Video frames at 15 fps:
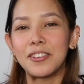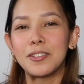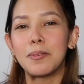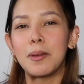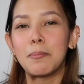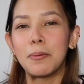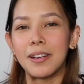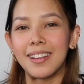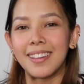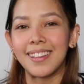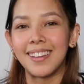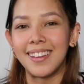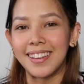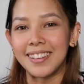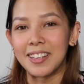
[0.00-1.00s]
to be putting
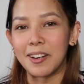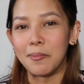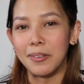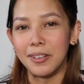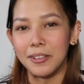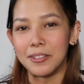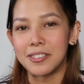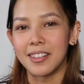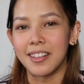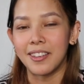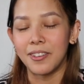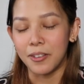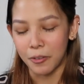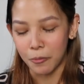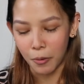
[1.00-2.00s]
the link down below so
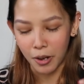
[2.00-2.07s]
that you can